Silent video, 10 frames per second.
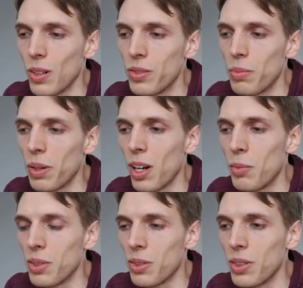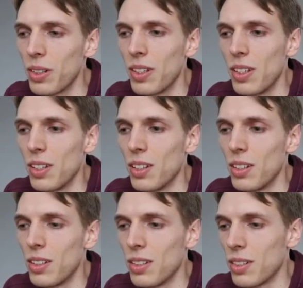parameter
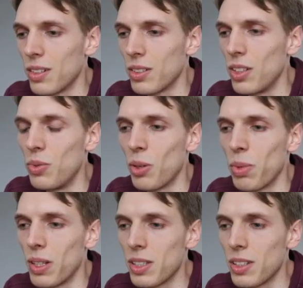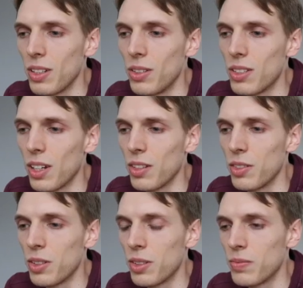that we are passing inside of
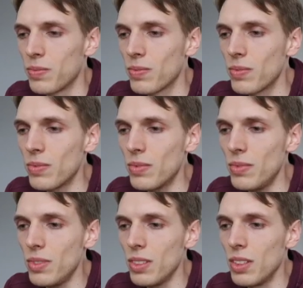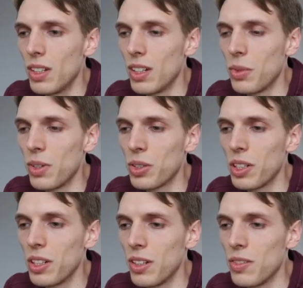it, and we are
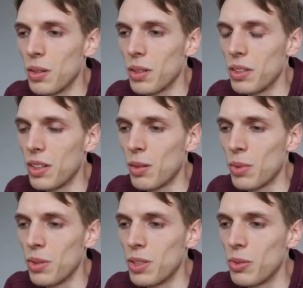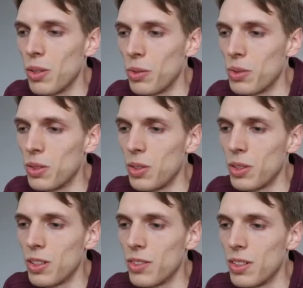checking if the number is equal to 0.
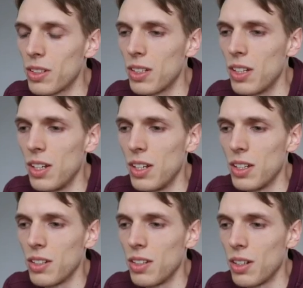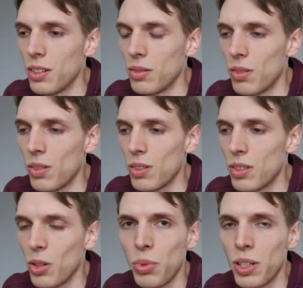If it is, then
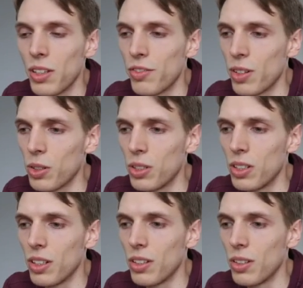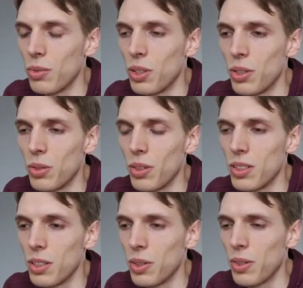stop running the function and return the
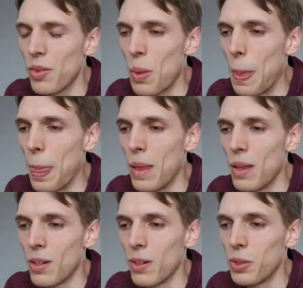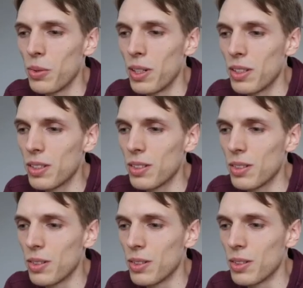0. Otherwise,
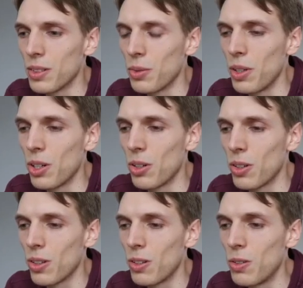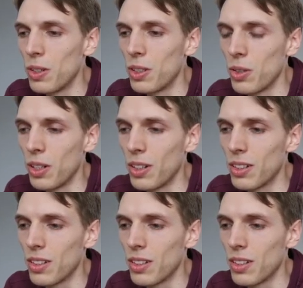we are returning